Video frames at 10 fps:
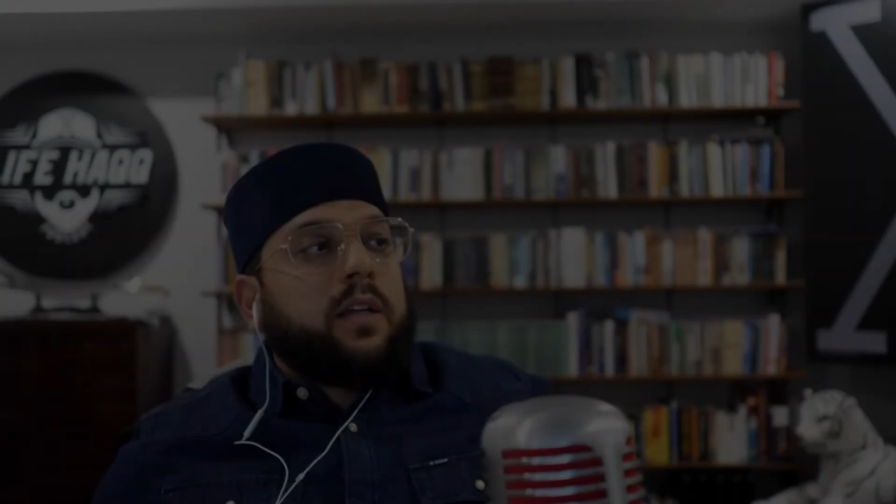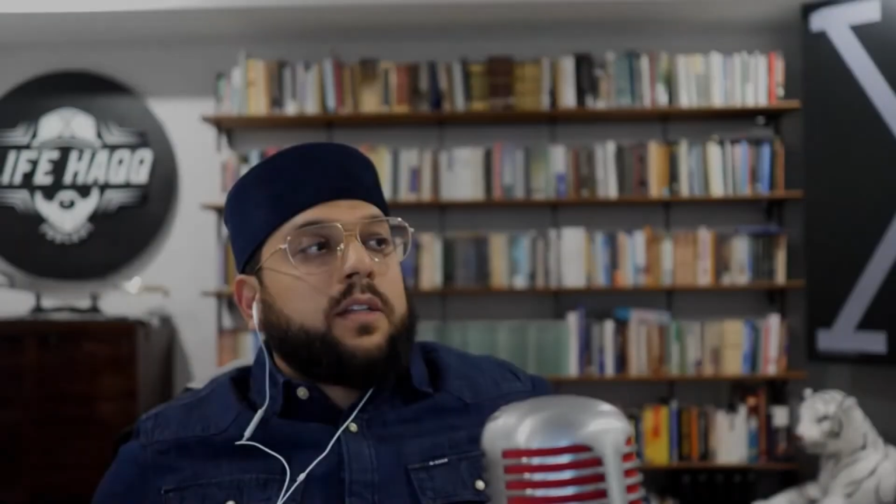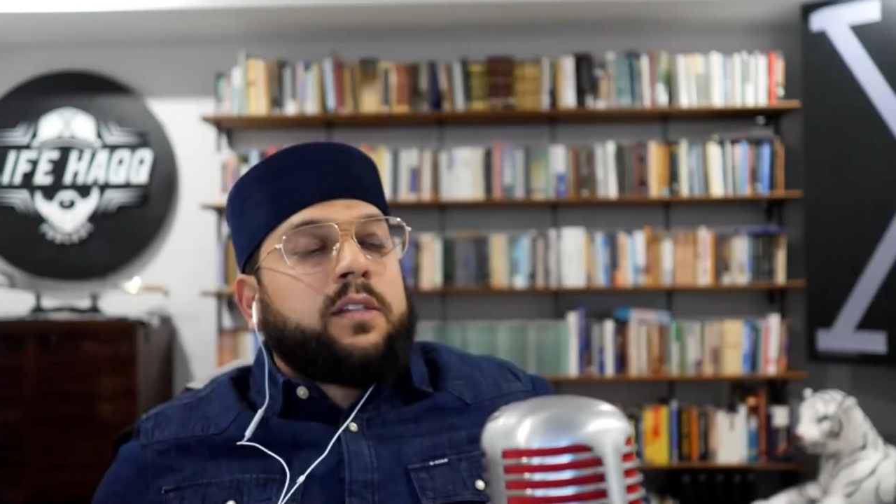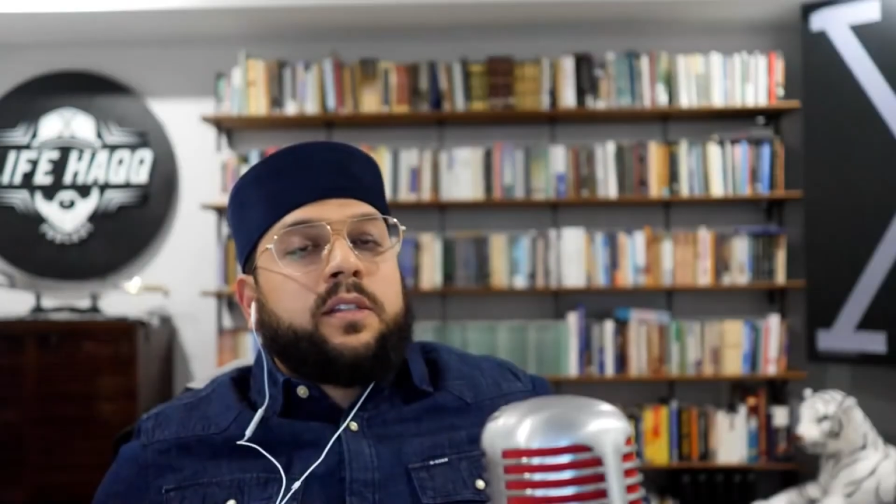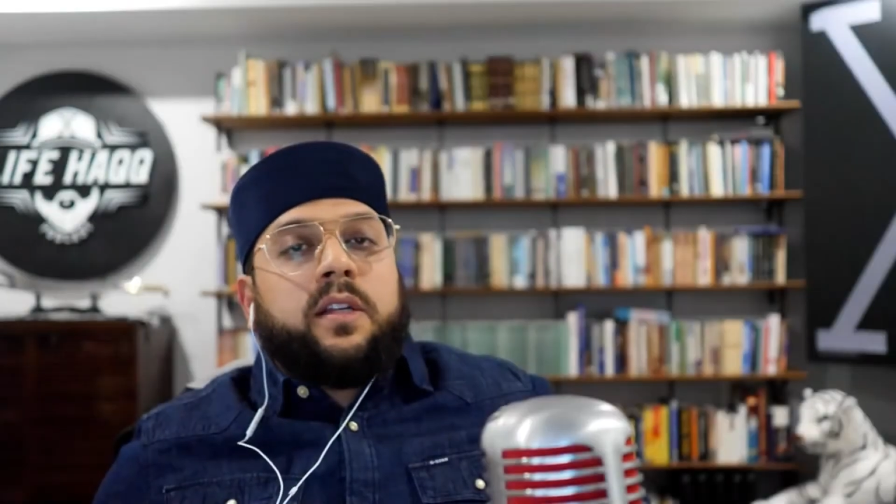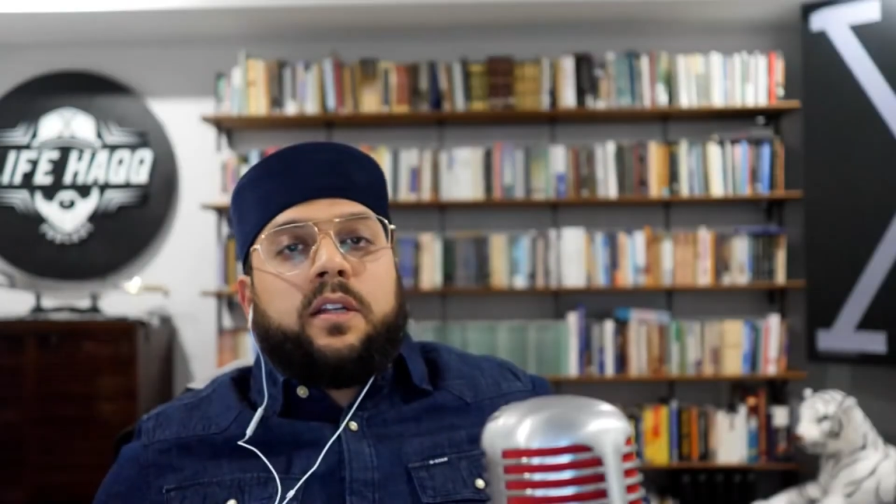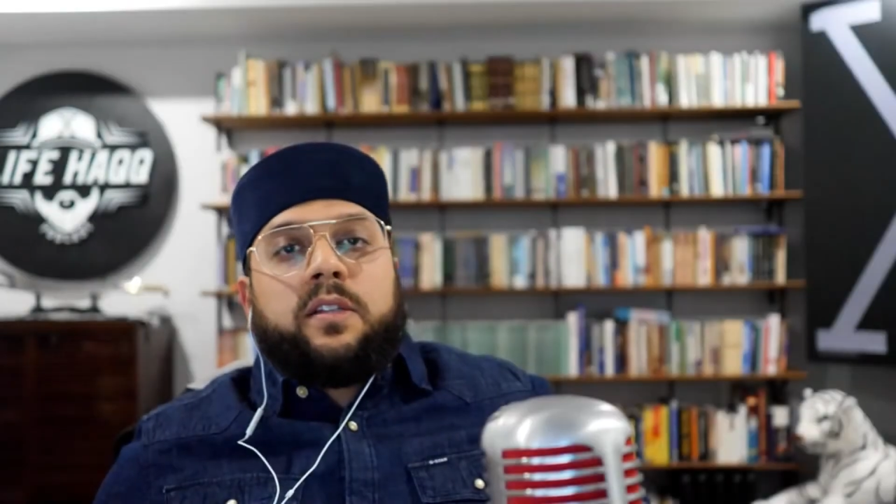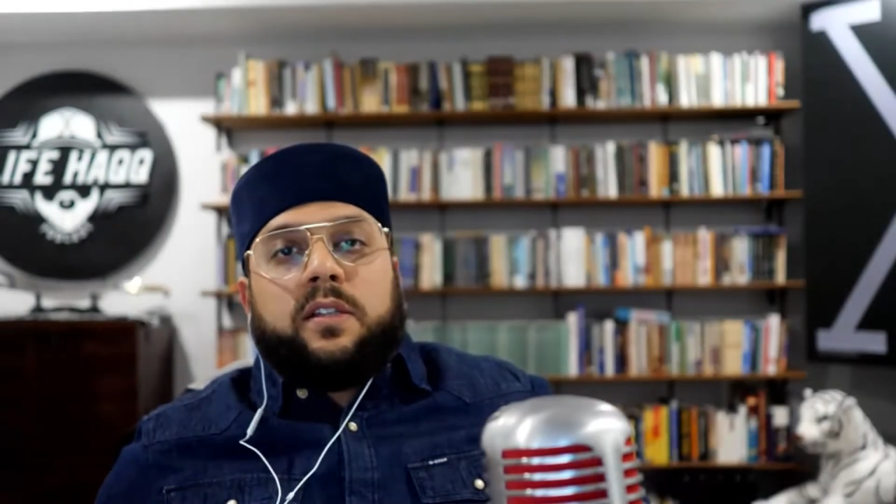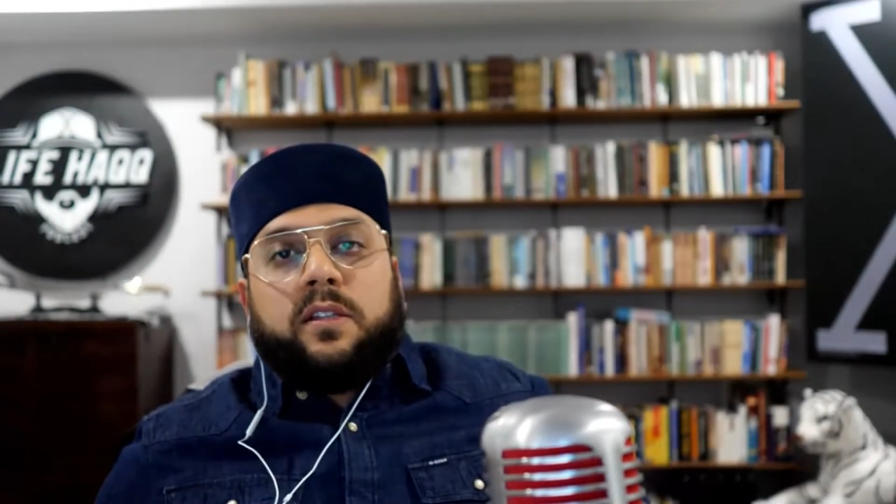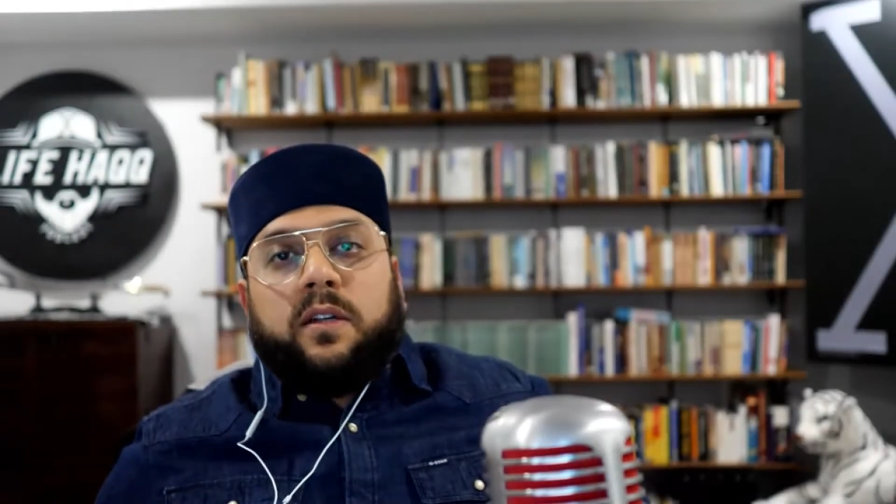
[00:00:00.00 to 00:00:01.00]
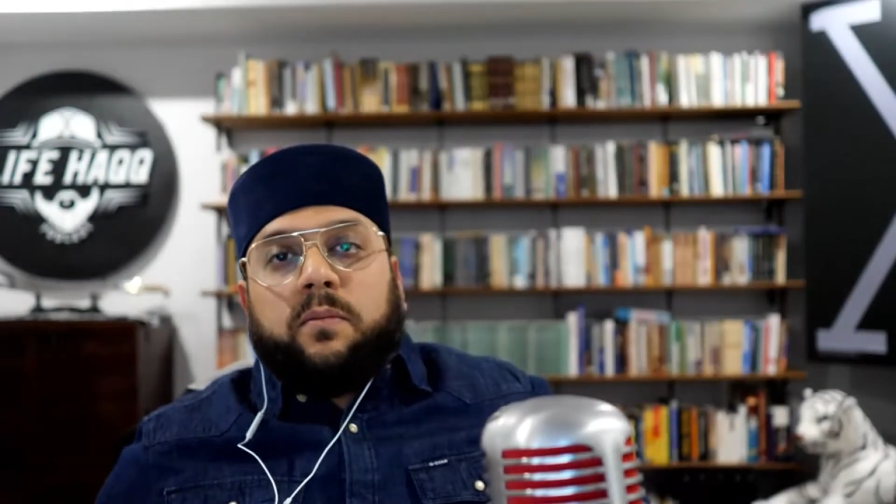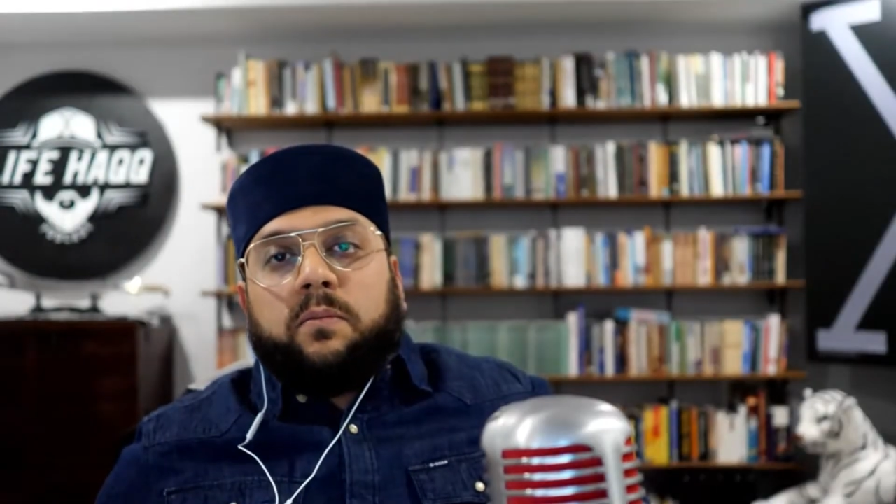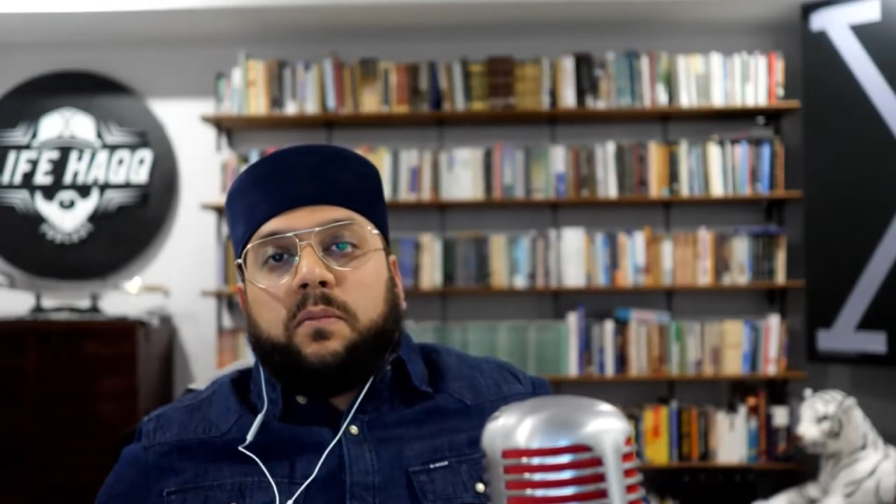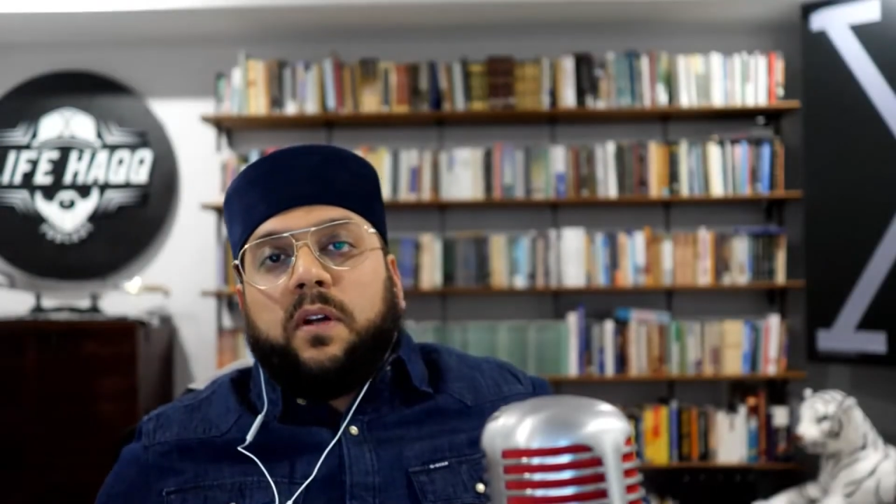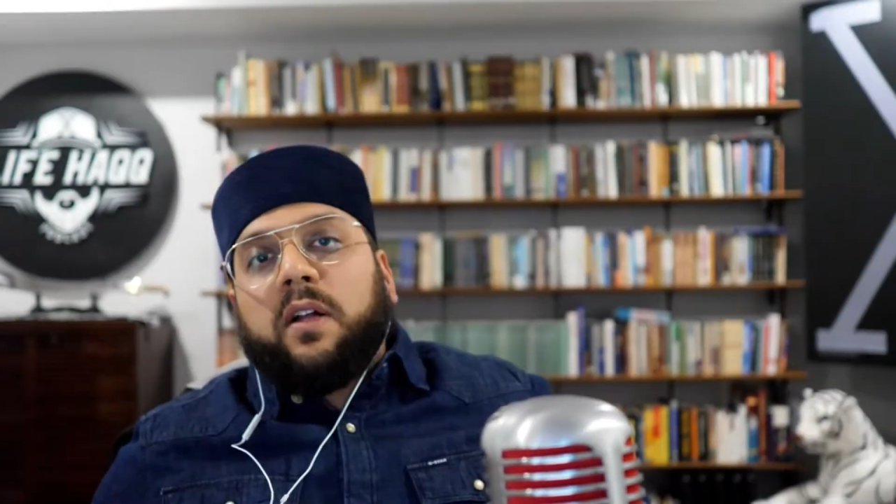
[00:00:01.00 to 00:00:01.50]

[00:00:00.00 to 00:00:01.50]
Cynicism,